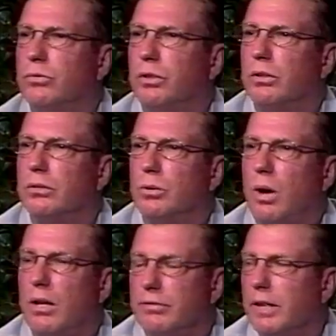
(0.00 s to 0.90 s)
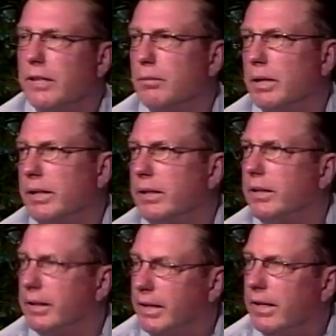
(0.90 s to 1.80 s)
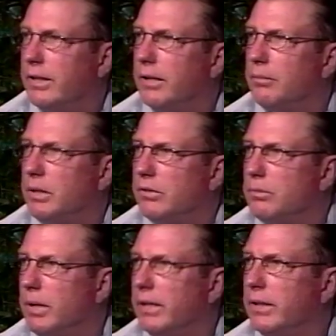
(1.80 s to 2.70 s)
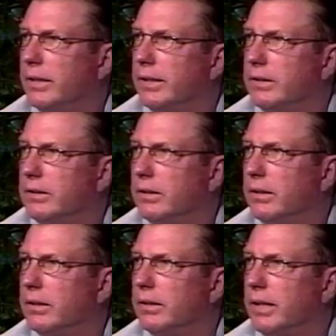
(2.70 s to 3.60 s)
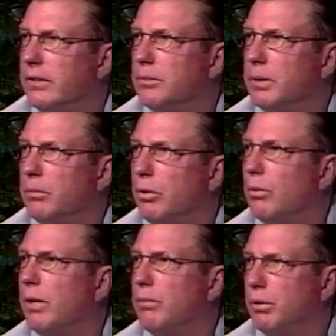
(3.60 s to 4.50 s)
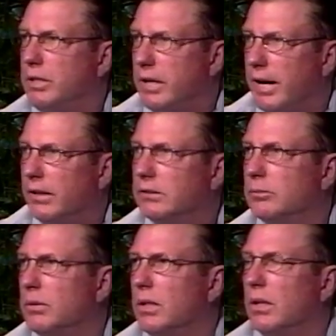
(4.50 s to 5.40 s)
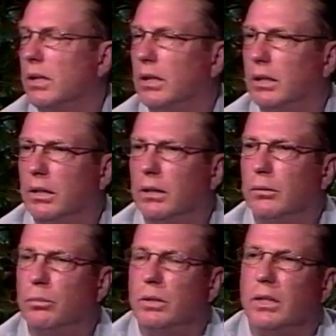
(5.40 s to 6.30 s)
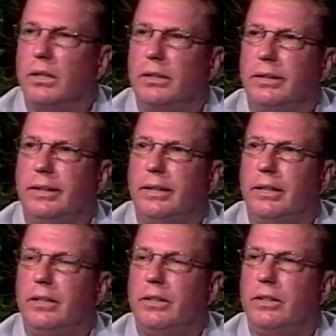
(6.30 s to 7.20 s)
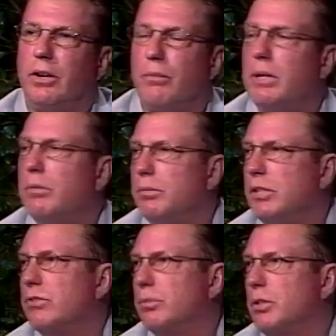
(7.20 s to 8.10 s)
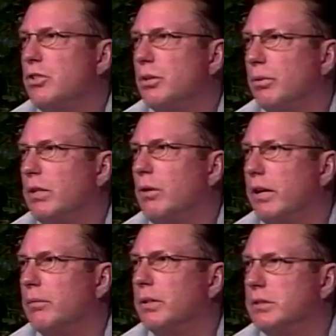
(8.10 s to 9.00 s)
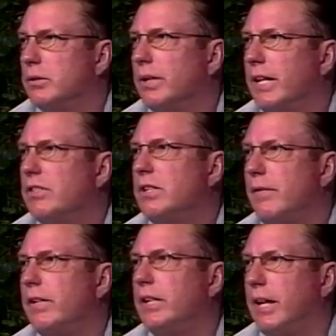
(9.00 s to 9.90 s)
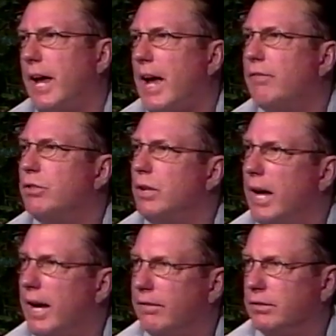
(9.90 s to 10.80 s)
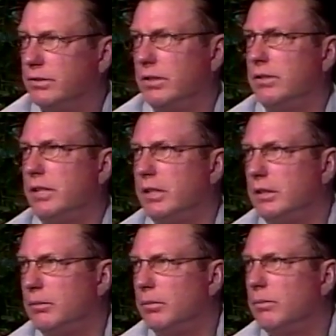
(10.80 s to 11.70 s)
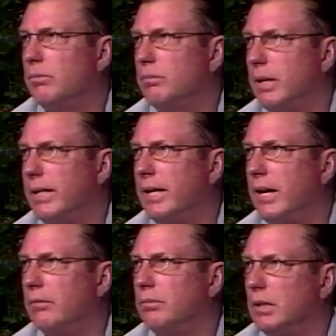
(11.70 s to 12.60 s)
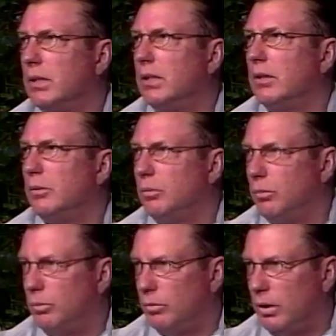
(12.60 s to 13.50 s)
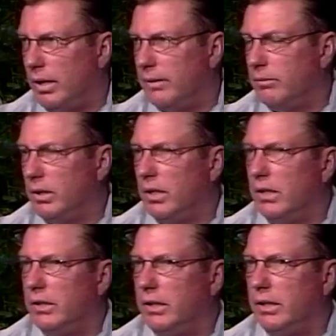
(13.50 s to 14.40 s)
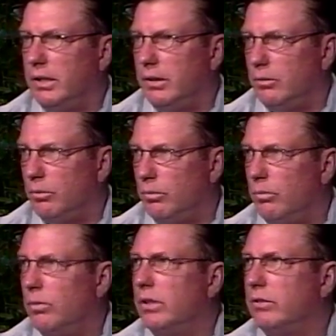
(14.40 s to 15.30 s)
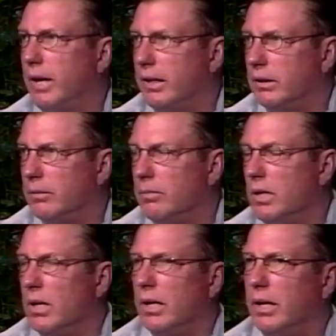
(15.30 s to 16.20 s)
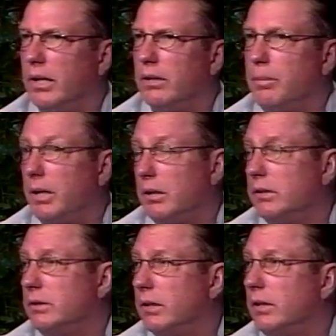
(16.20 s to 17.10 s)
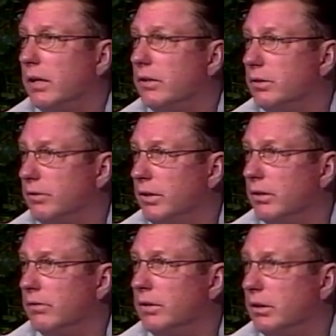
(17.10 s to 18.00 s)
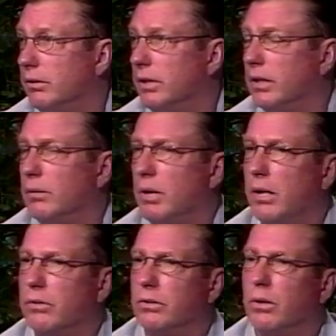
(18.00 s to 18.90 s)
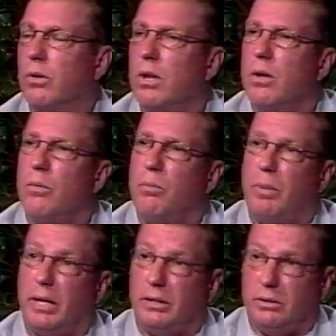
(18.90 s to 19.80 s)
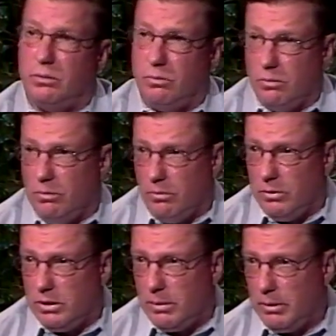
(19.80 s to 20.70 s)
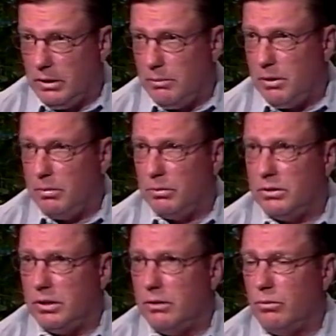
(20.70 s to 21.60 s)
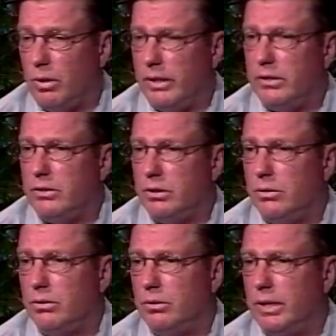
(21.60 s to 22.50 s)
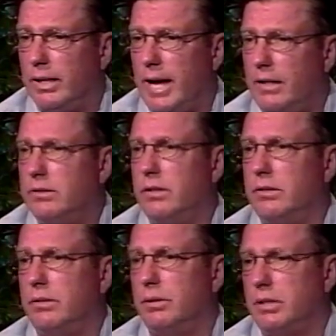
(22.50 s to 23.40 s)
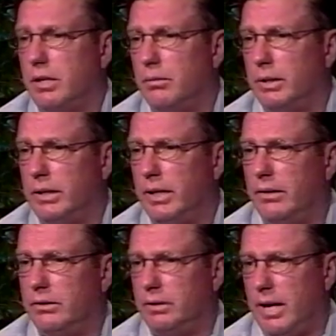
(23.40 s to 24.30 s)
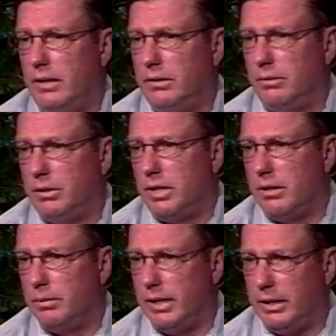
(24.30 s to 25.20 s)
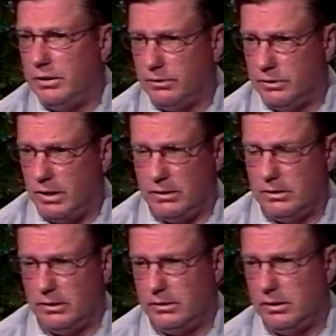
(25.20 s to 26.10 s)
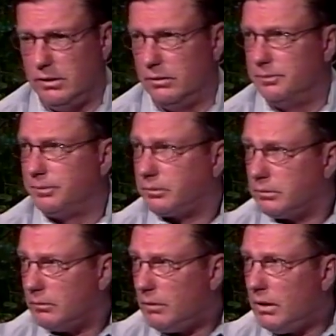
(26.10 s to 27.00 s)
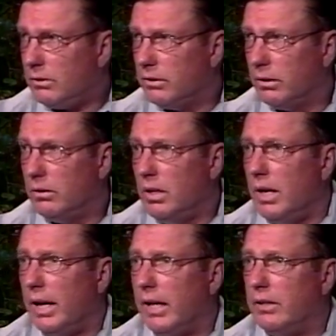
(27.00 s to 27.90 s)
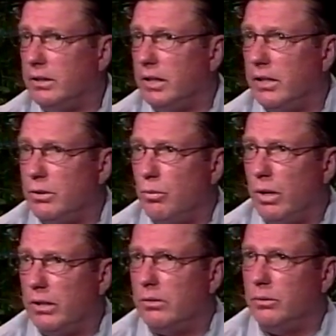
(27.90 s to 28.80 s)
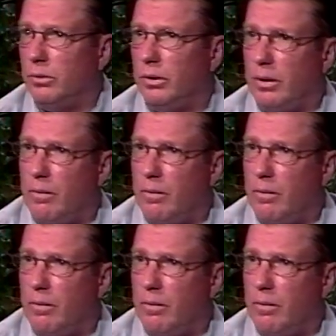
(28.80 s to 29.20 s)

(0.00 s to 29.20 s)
for qualified money, and then again, that means money that uh, has been yeah. put away pre-tax. Um, there are minimum distribution requirements. So at age 70 and a half, you have to start taking yes, money you out. can't wait any longer than that right. or you start paying penalties. Uh, exactly. Yeah. And the penalties get kind of severe if yes. you don't take them out. So, but typically people will start wanting to uh, access their retirement accounts at their retirement age of say 60 or so. And, and you want to